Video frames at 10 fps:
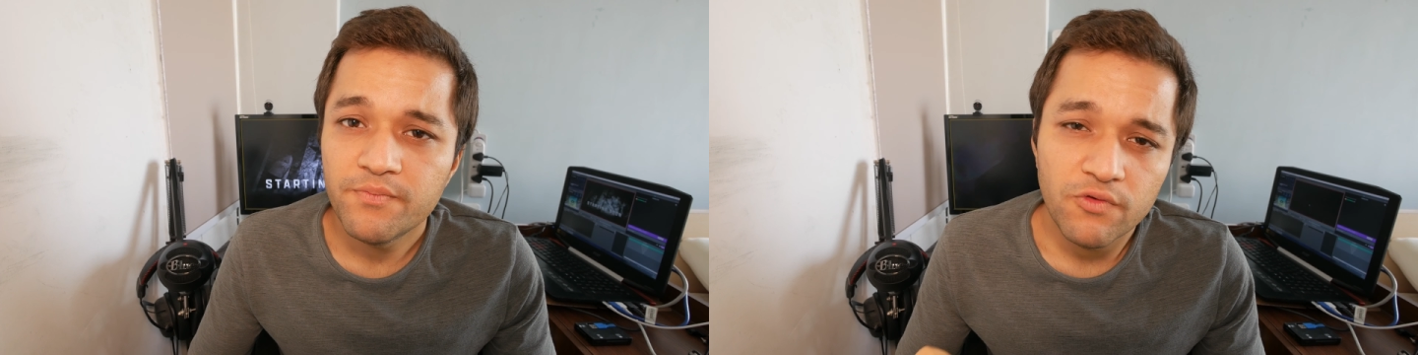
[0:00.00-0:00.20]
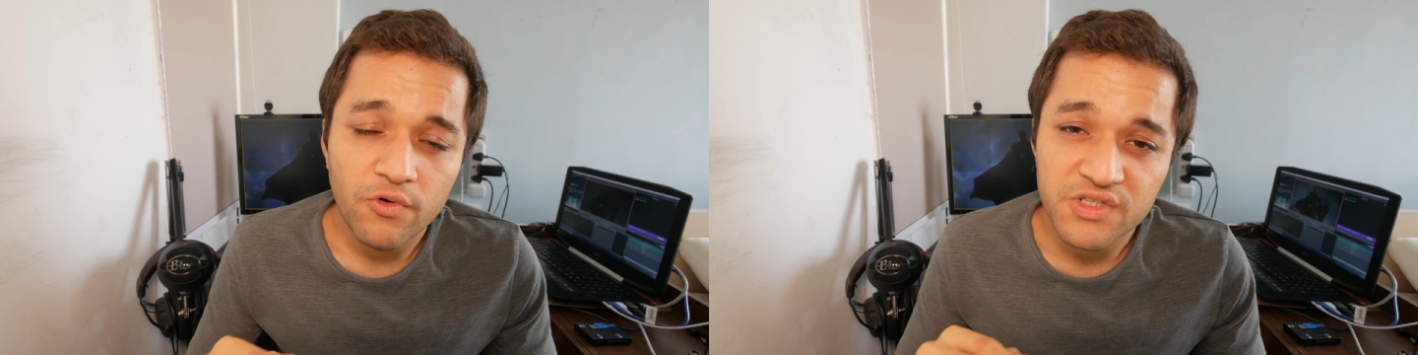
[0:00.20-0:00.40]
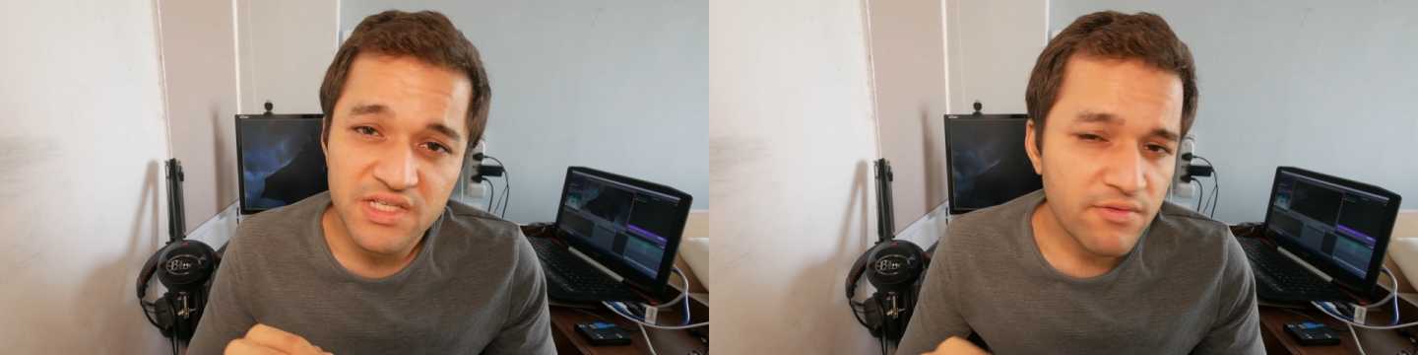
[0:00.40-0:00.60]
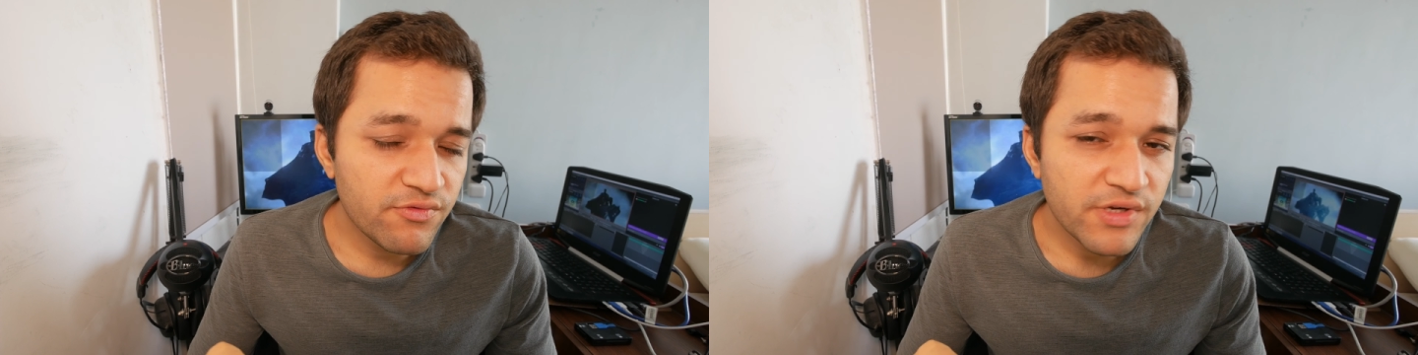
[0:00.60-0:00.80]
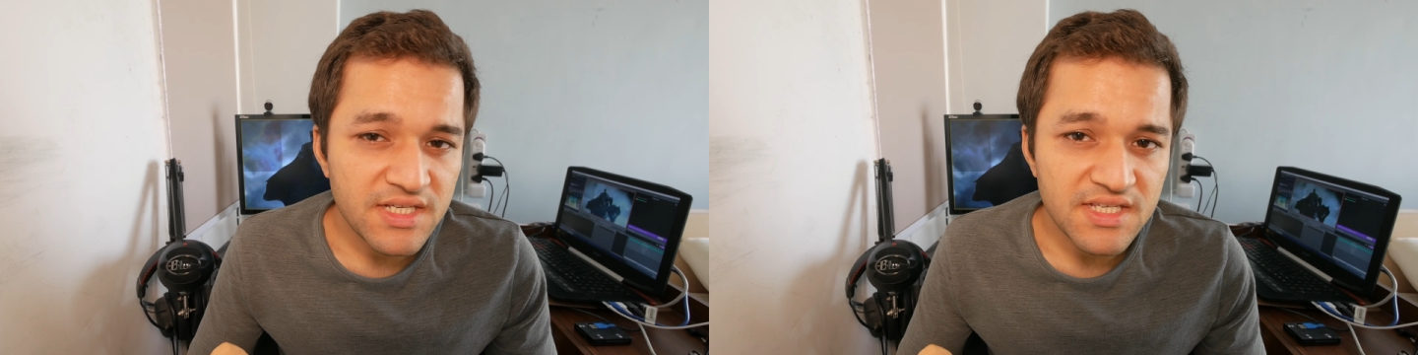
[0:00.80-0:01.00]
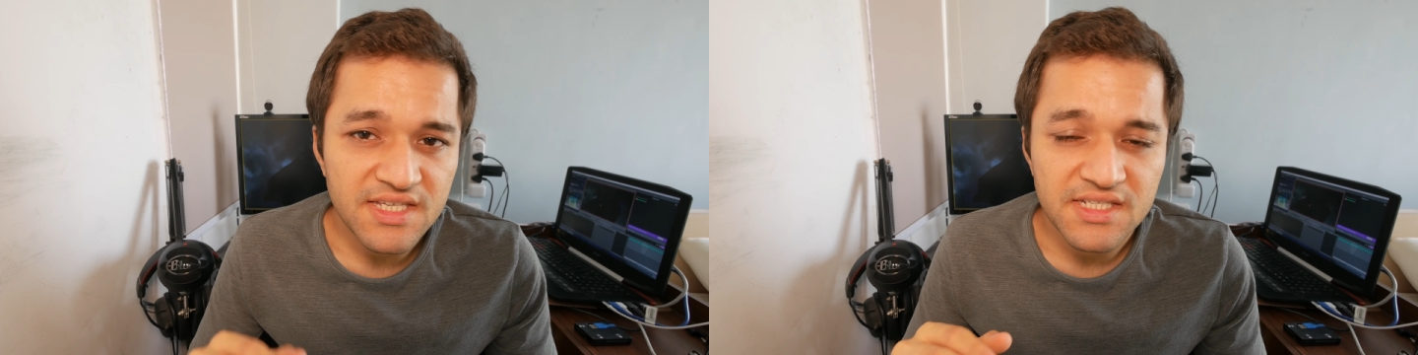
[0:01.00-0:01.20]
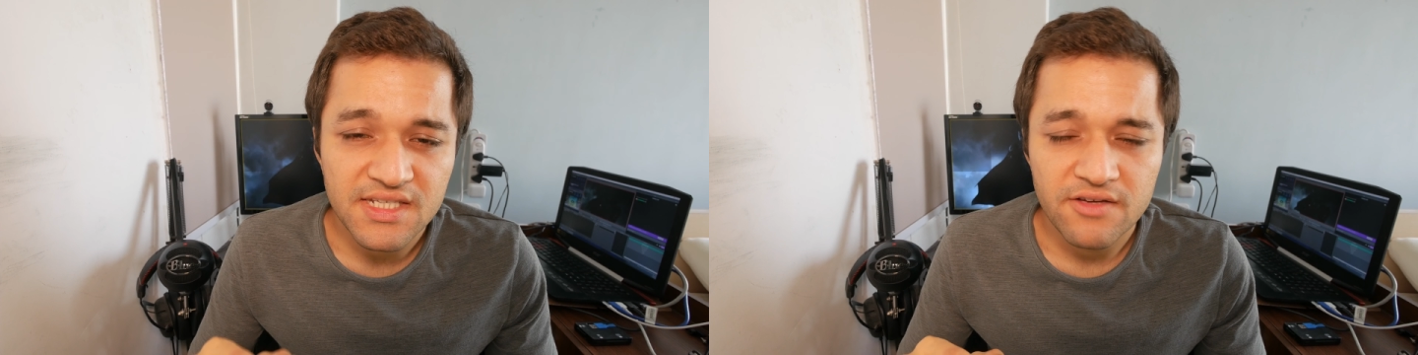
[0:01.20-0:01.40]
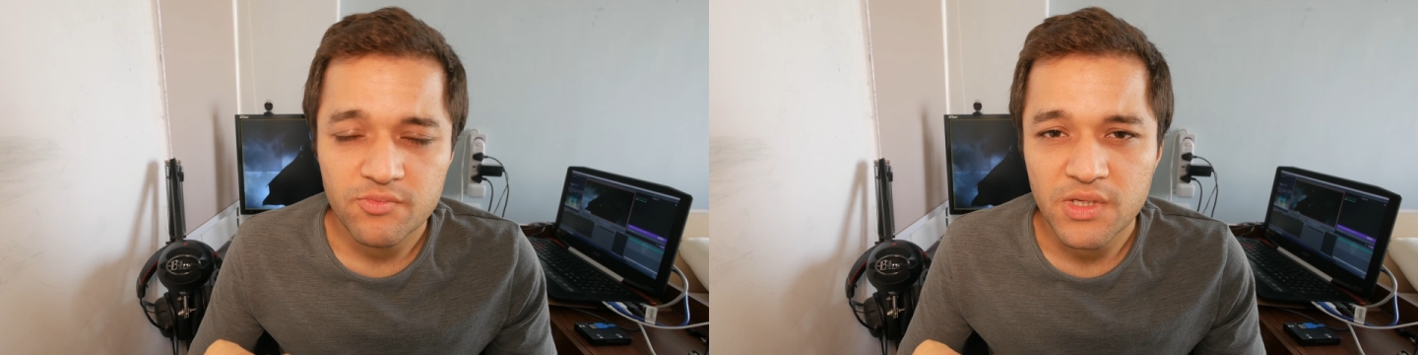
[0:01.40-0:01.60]
for 720
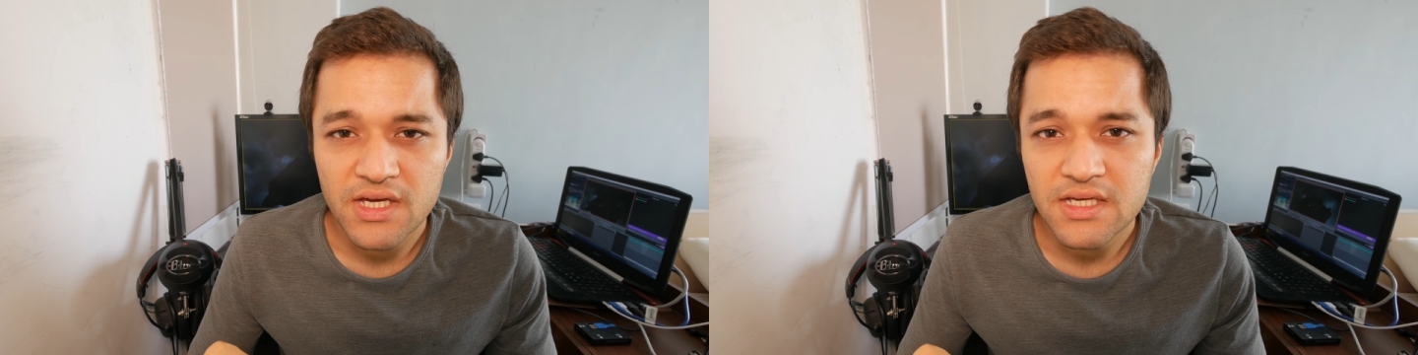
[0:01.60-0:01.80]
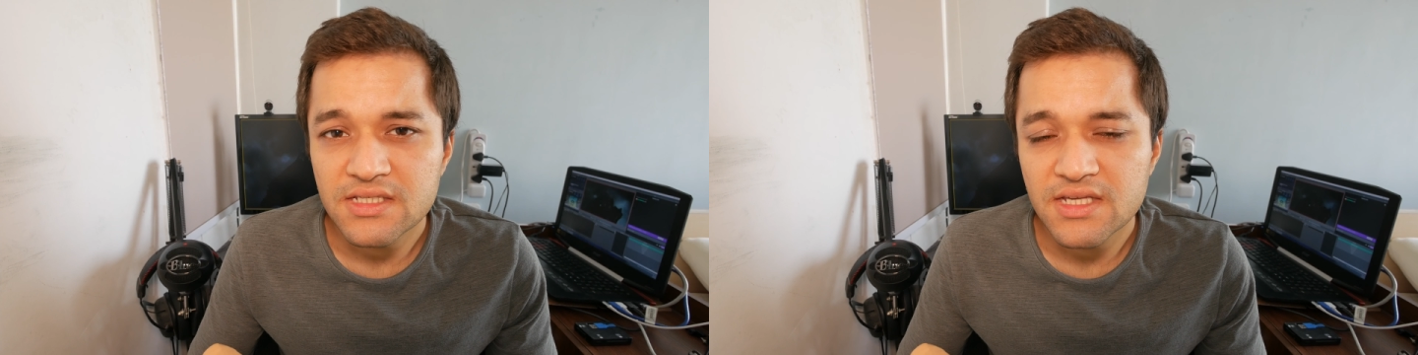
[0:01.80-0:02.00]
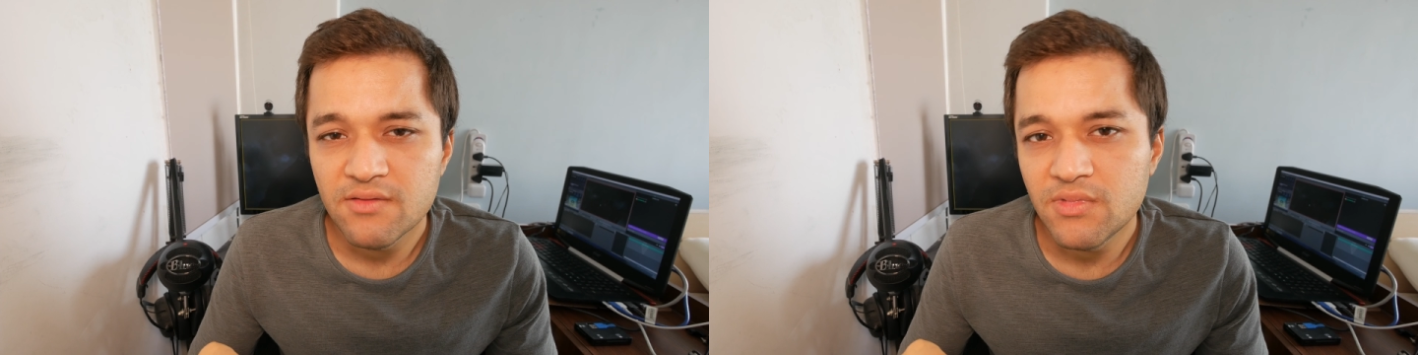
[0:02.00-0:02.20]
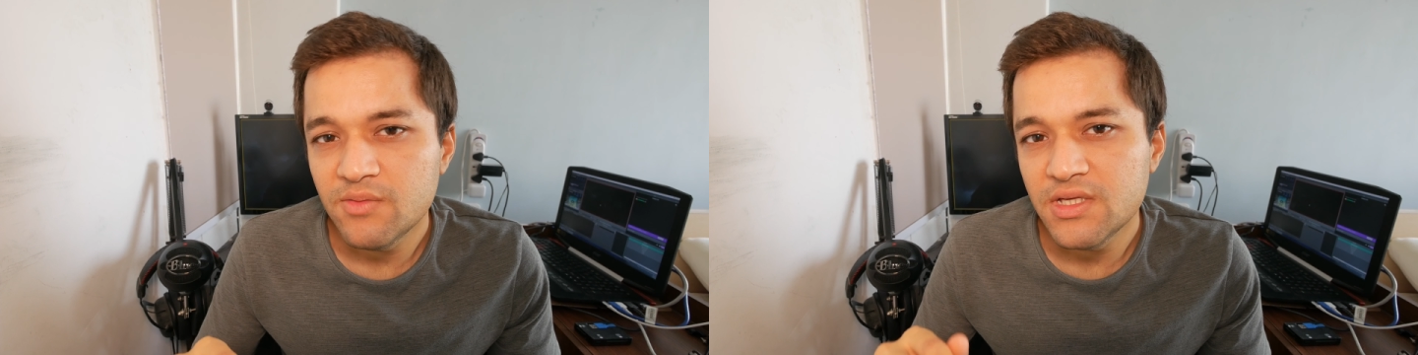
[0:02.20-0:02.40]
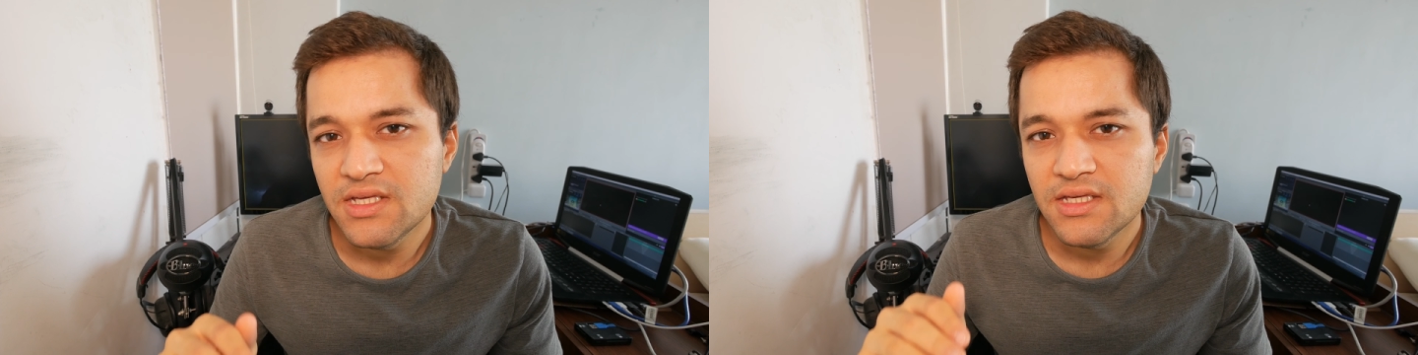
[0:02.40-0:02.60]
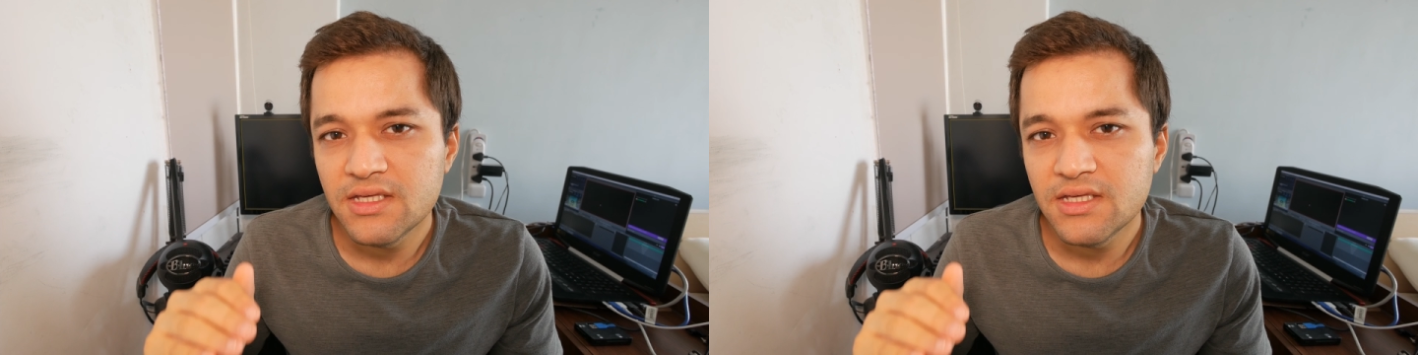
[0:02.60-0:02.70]
60 FPS and maybe